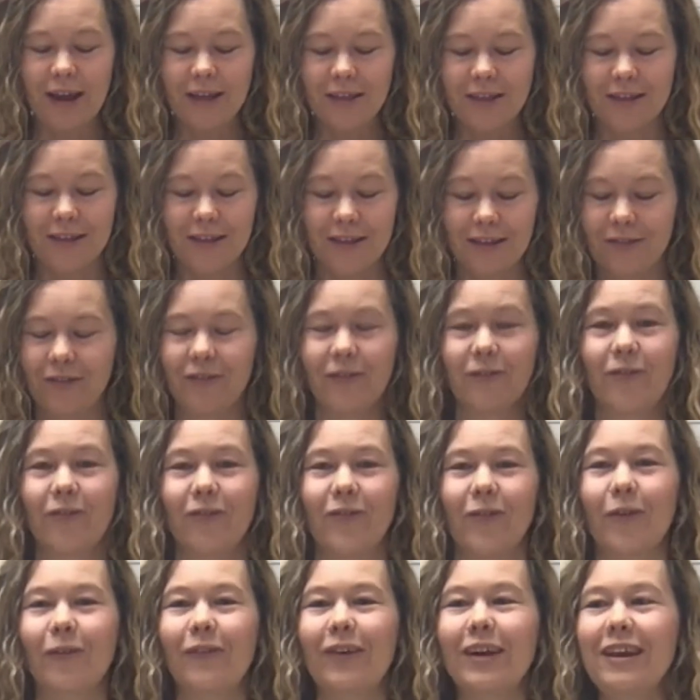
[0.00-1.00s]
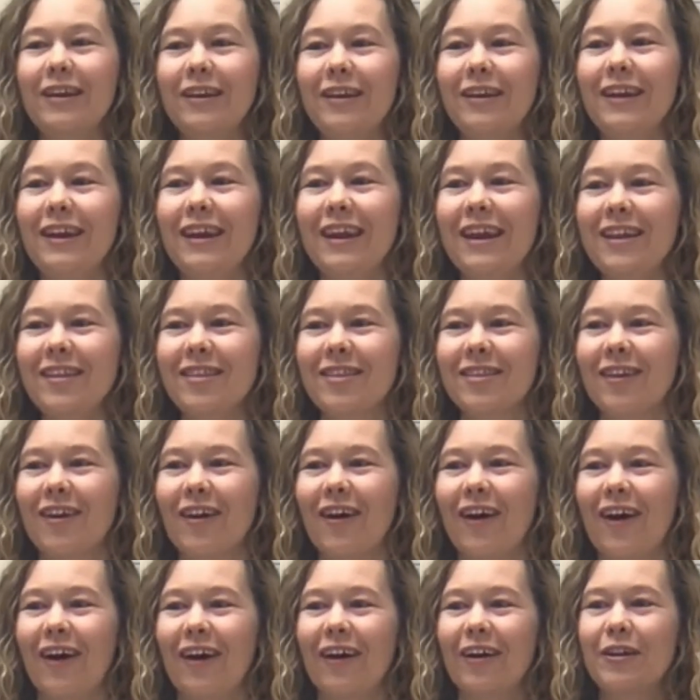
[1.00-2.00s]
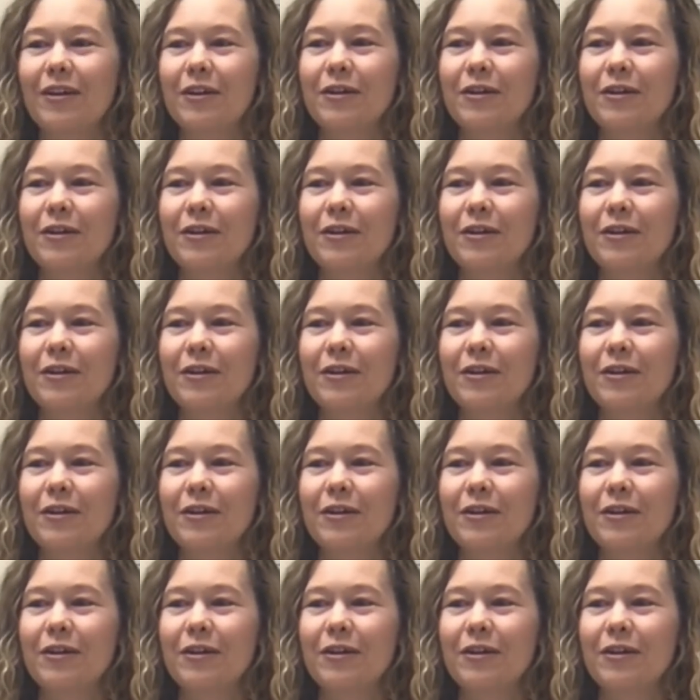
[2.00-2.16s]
Is- for what he did to Esau?